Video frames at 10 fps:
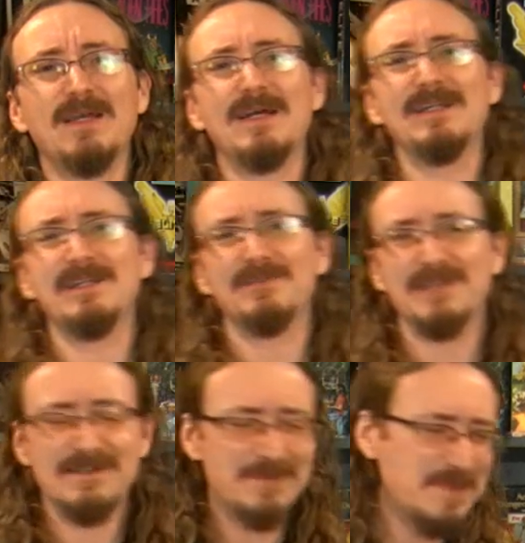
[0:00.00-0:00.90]
uh, to get
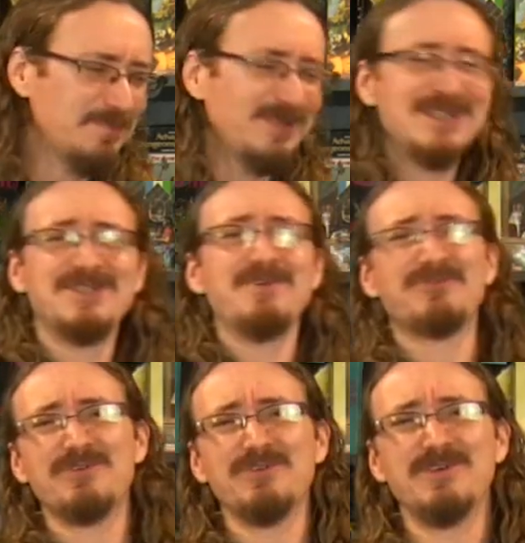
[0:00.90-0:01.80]
rid of them. I mean, please
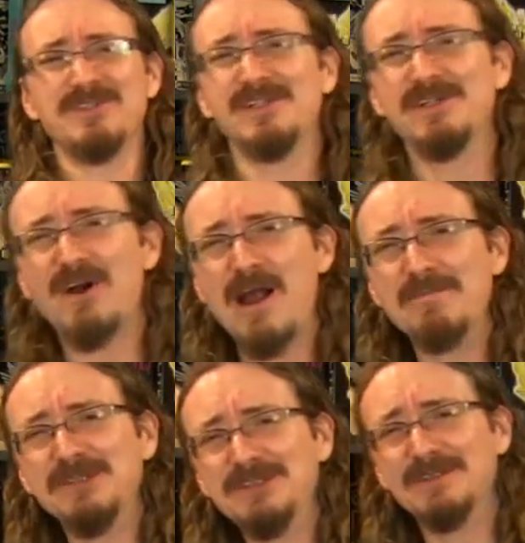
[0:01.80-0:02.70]
don't throw those in the
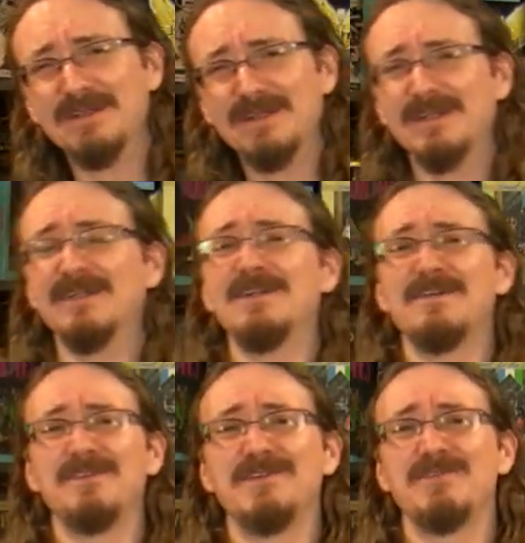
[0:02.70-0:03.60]
garbage. You
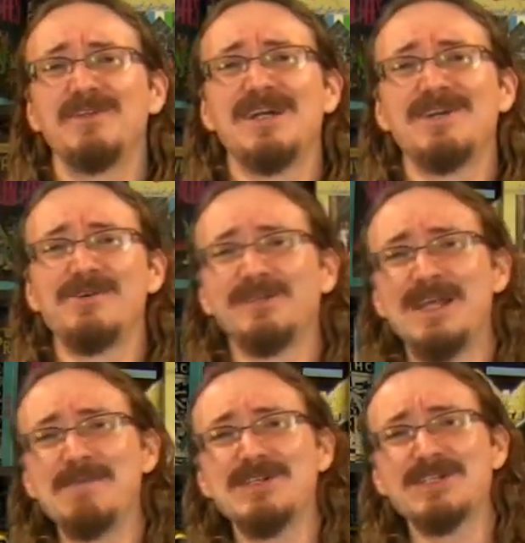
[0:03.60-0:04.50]
know, if you if you got old
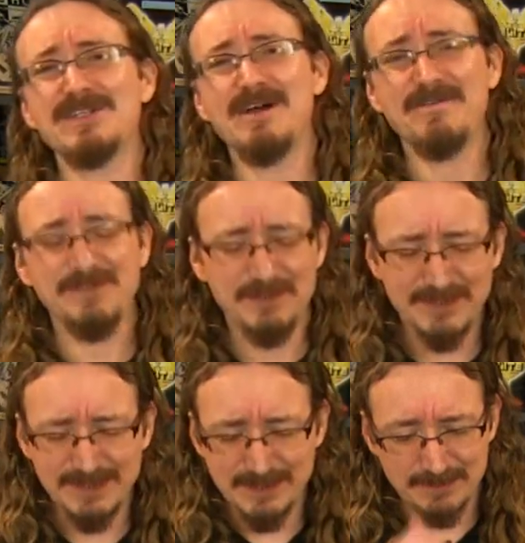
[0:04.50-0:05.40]
gaming stuff and you
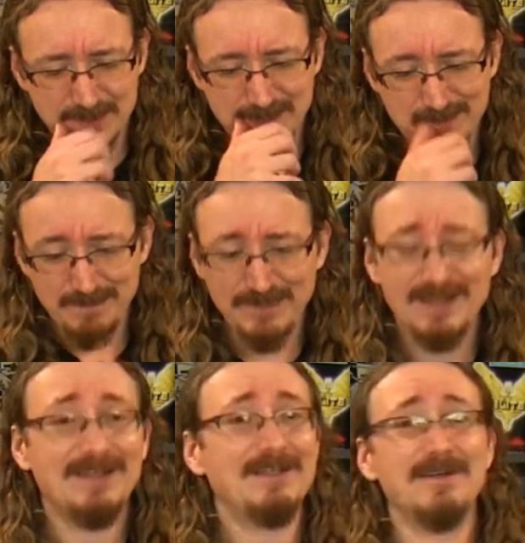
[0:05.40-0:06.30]
want to get rid of it,
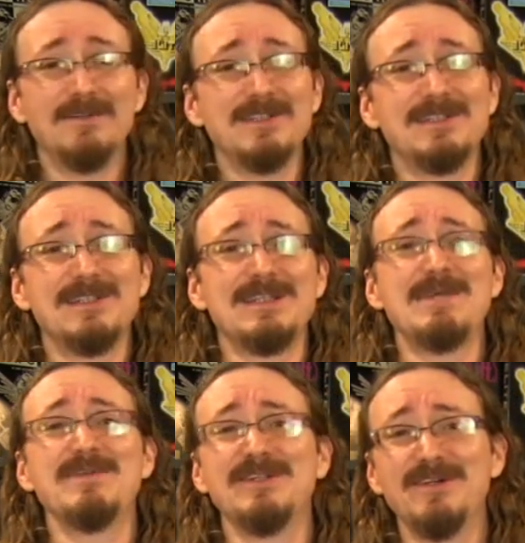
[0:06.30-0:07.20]
you know, just, just
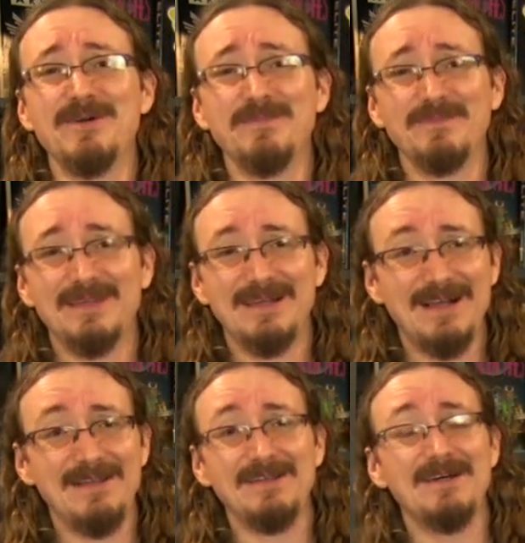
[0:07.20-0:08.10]
let me know.
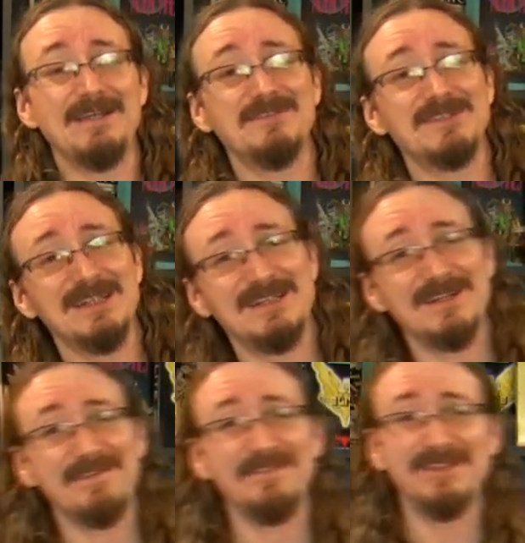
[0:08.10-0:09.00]
I'll uh, even take
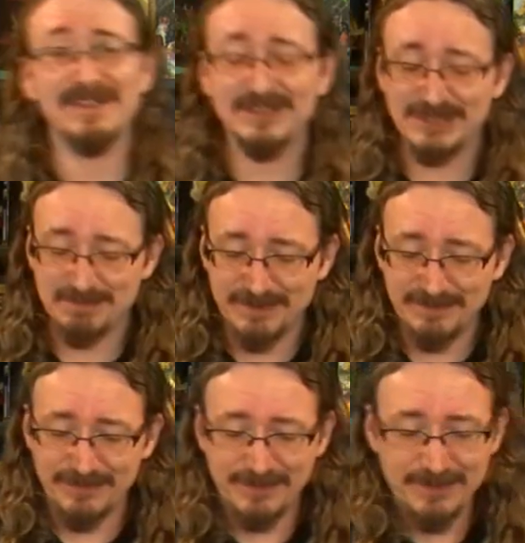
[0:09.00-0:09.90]
care of the, uh, the shipping
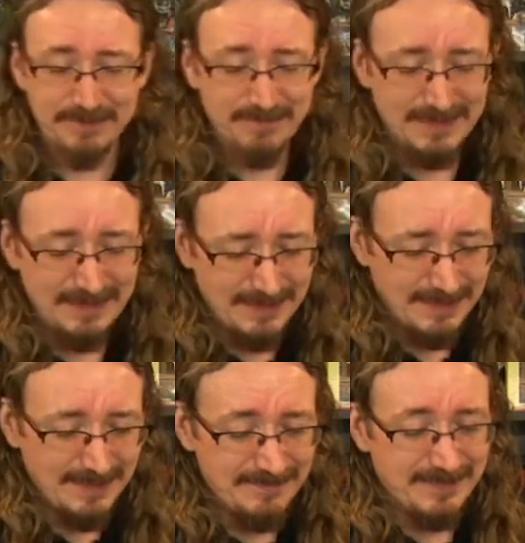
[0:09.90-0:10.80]
for you
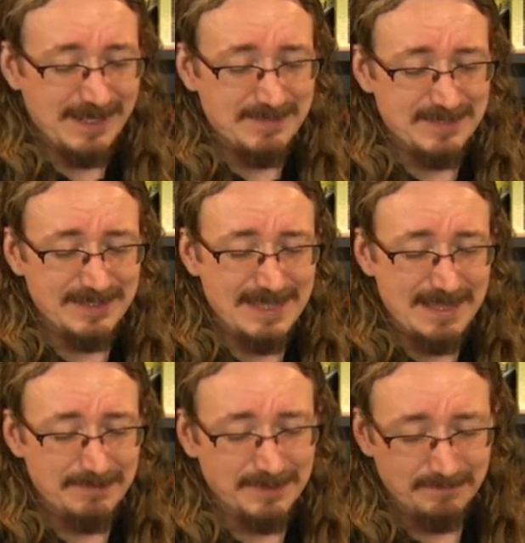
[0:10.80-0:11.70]
uh, if it comes to
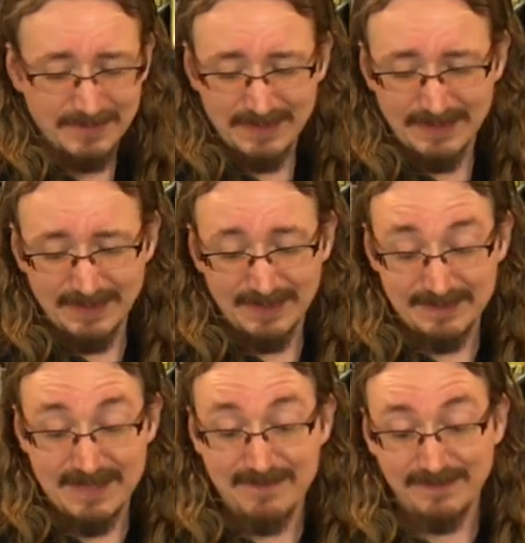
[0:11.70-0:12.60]
that. But uh,
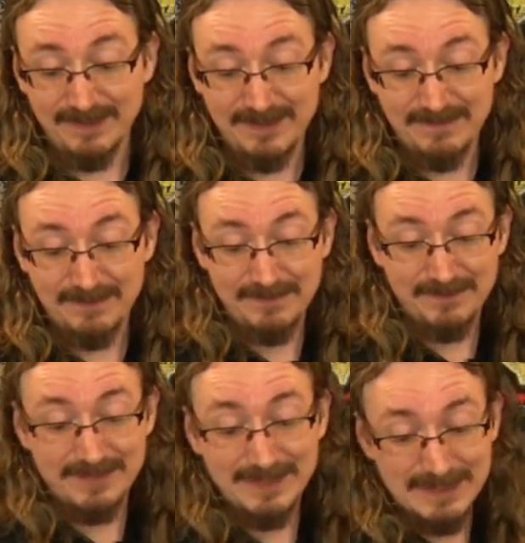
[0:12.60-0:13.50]
definitely, if, you, if
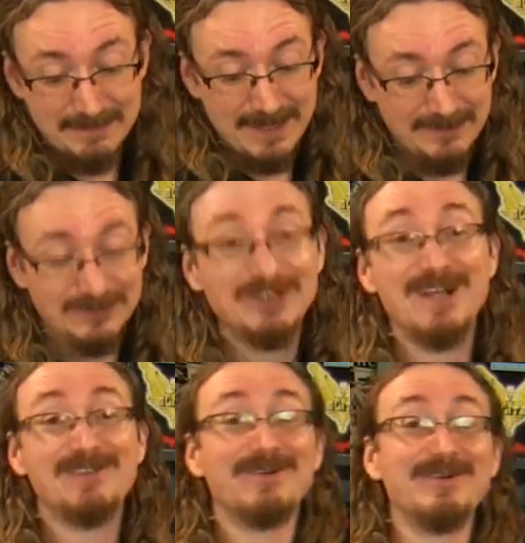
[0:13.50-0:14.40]
you're thinking about, should
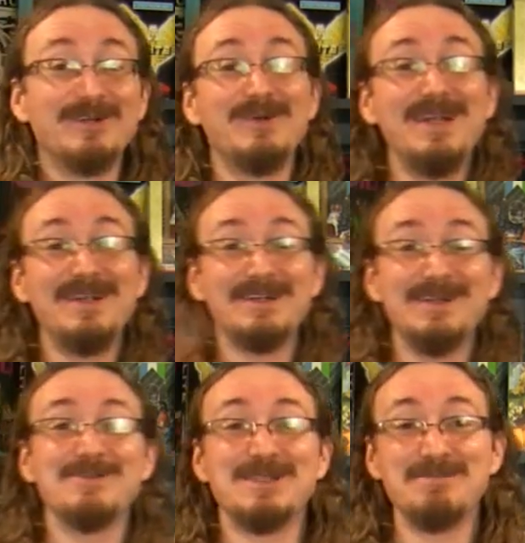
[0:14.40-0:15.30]
I throw it away or
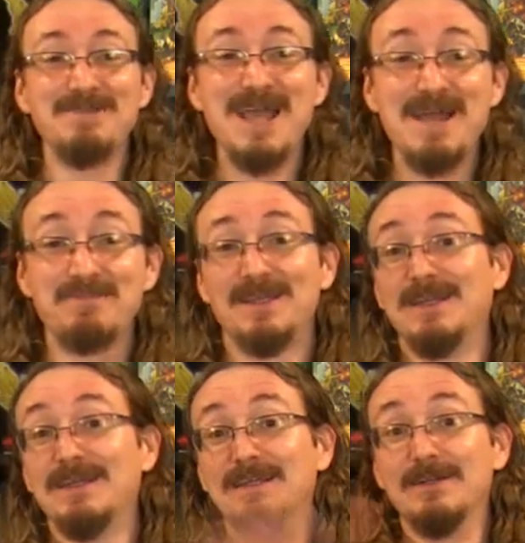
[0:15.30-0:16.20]
give it to Matt,
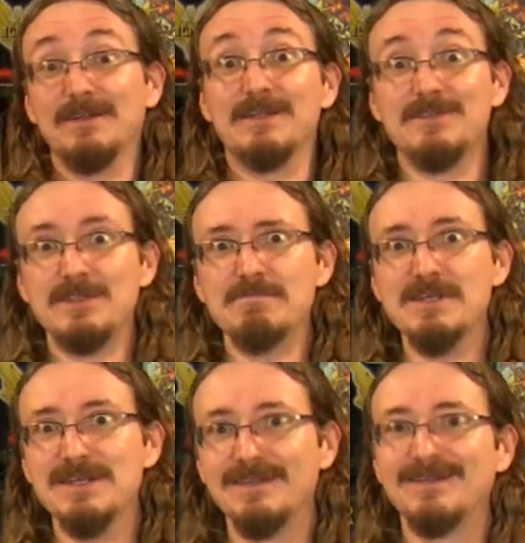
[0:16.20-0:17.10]
you know, give it to
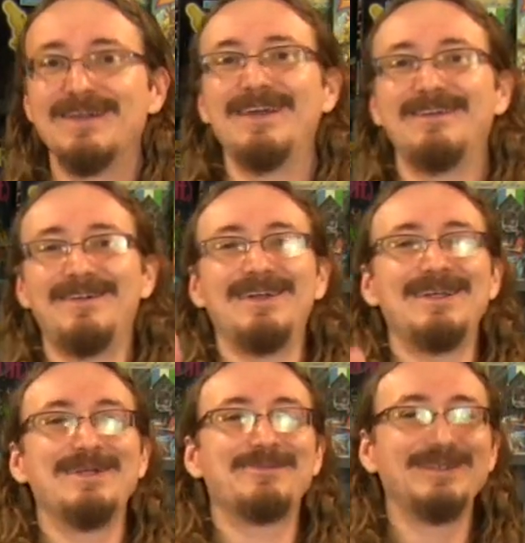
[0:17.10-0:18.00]
me. I
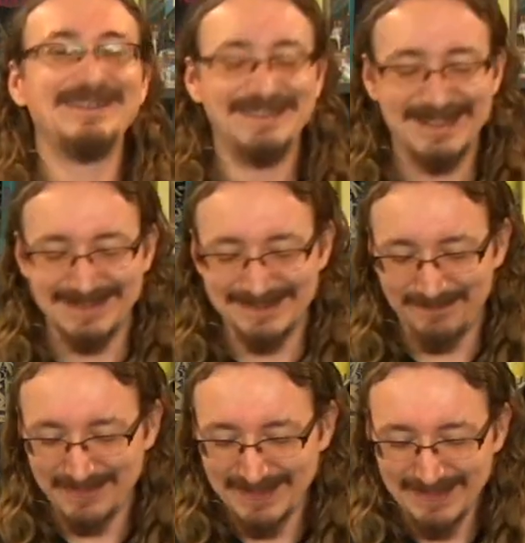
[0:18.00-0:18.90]
really appreciate it.
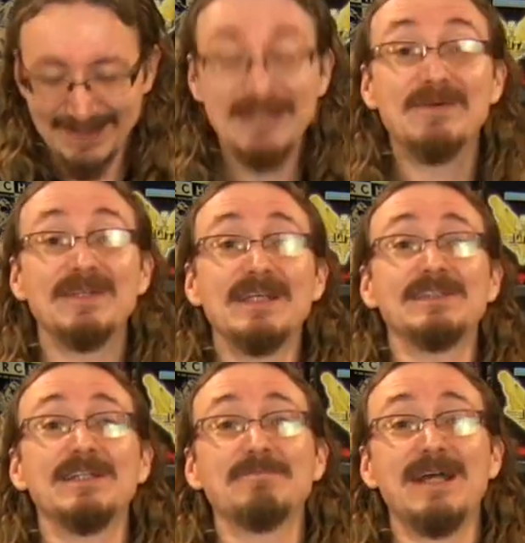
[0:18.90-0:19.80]
So anyway,
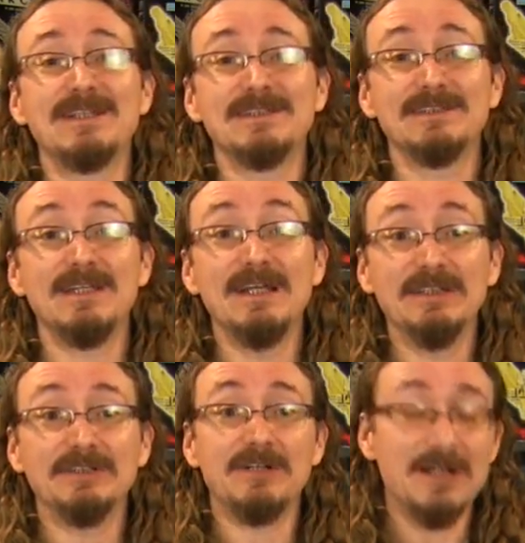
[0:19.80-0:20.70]
thanks again, Masochist. That
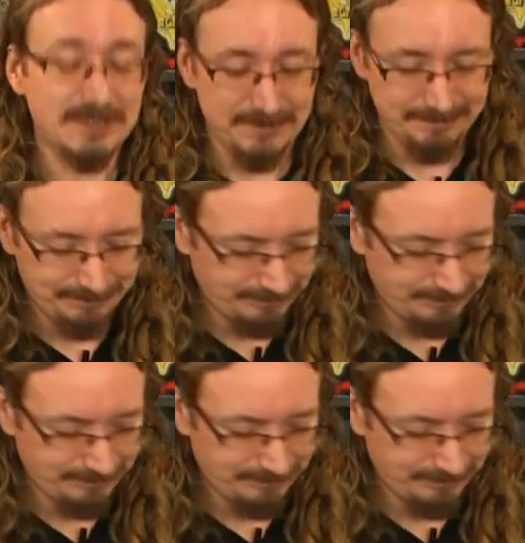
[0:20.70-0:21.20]
is awesome.